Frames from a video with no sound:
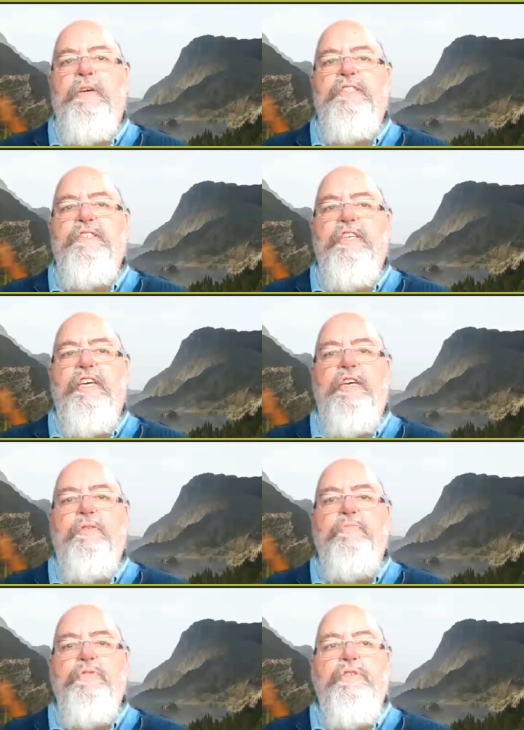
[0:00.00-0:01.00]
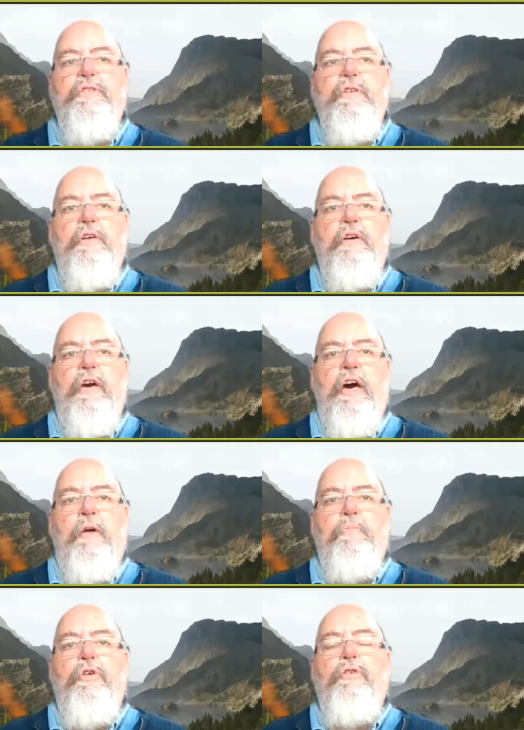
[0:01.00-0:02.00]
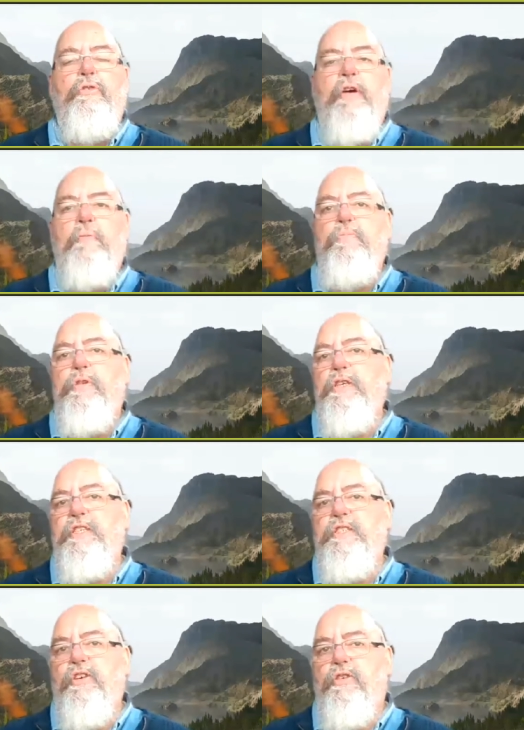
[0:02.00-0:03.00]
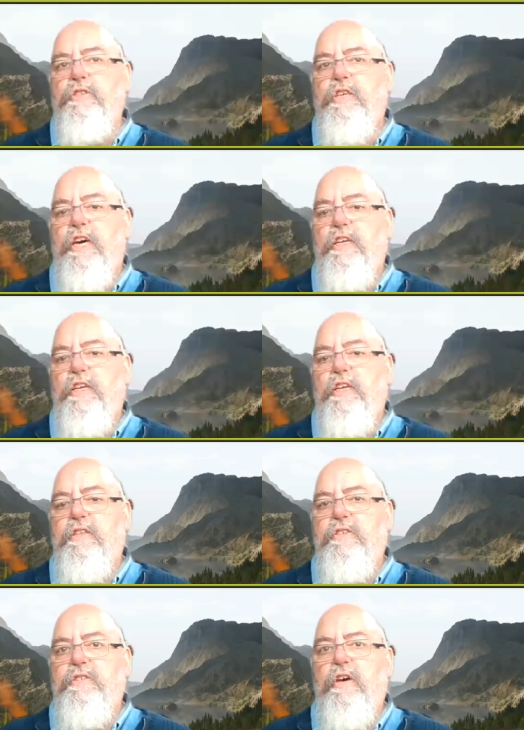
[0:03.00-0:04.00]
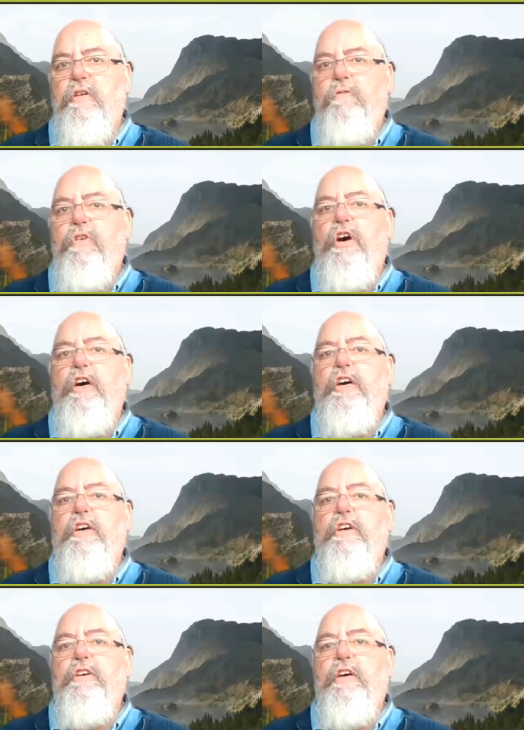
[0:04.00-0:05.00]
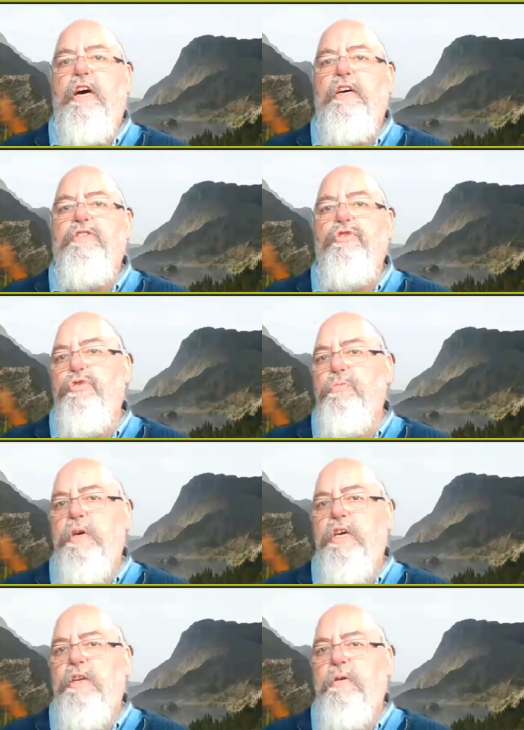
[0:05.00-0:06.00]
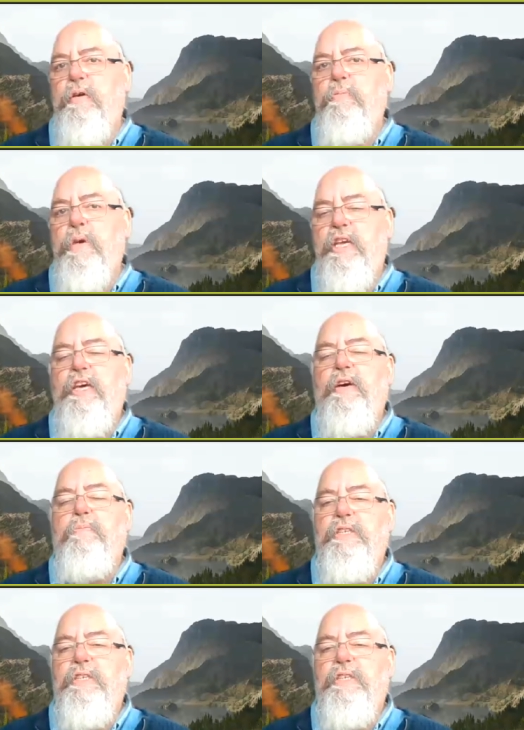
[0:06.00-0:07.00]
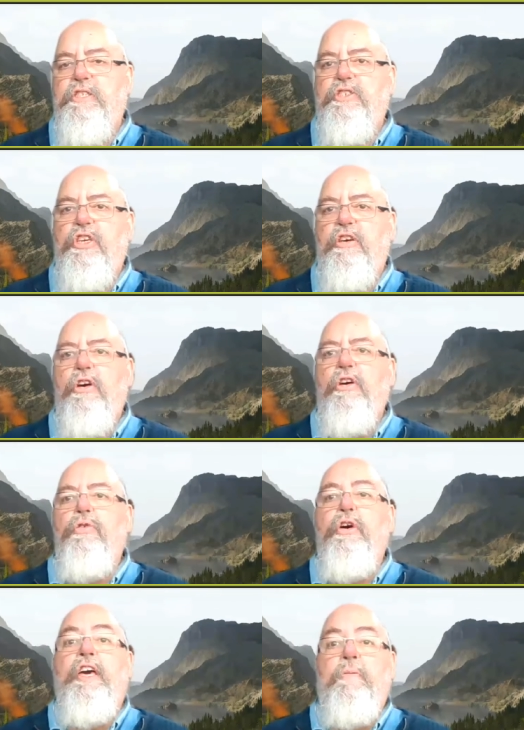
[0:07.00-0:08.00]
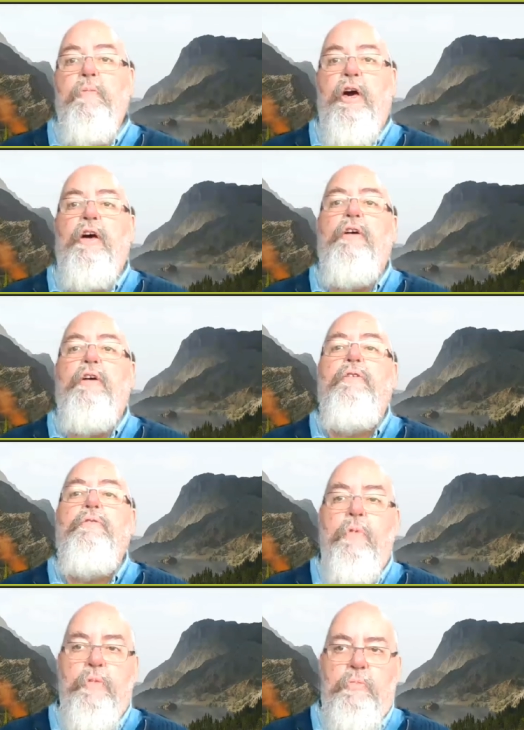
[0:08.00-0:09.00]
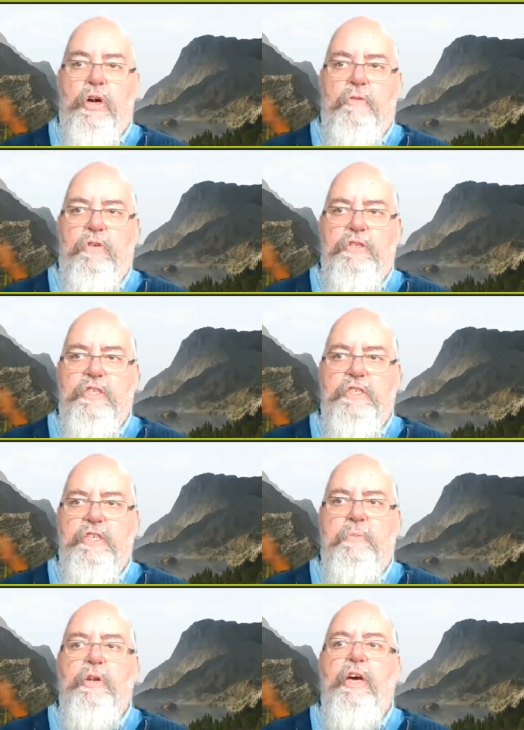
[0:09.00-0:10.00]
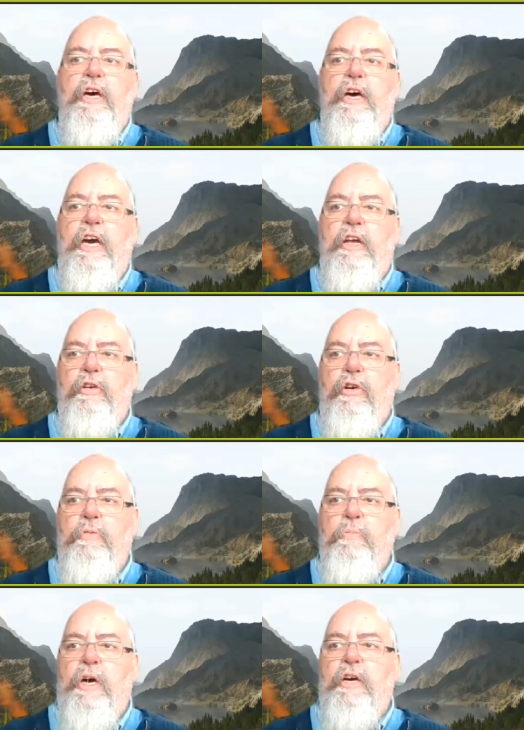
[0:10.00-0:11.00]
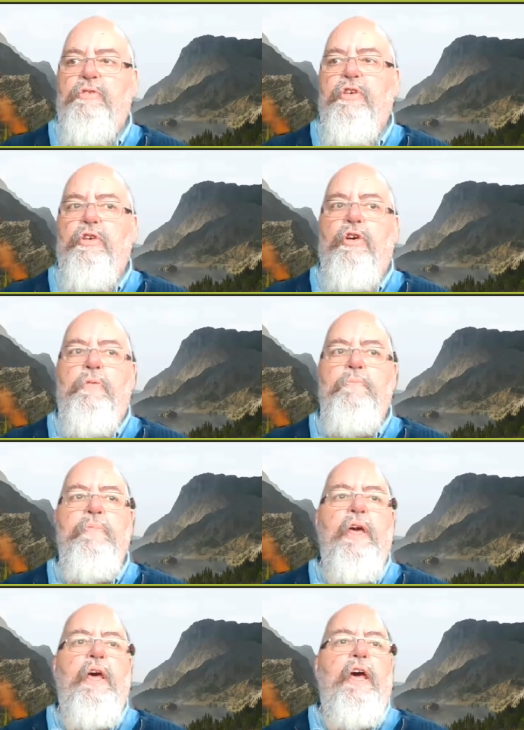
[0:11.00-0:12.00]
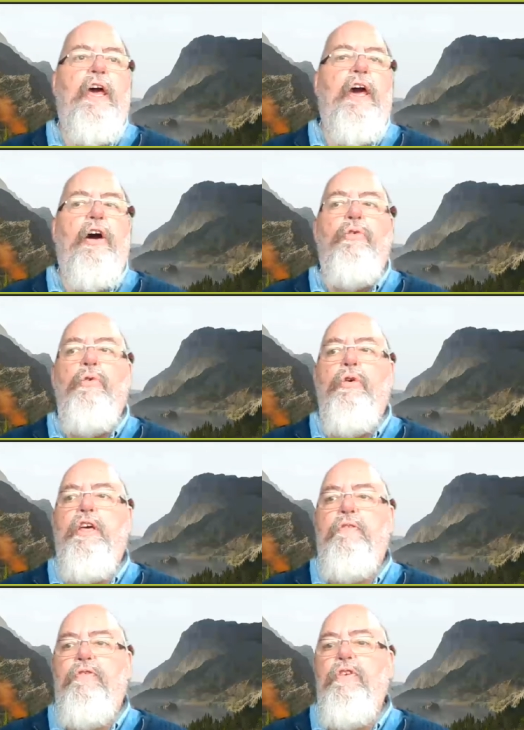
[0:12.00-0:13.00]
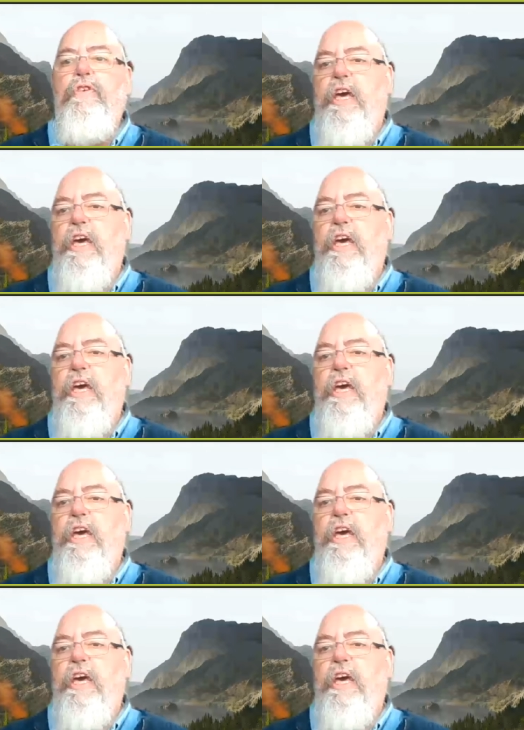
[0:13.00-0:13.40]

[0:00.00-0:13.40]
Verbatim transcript: uh, MS Teams uh, program, please contact us via uh, social media, media messaging or email Wimmera Biodiversity Seminar at hotmail.com. Or if you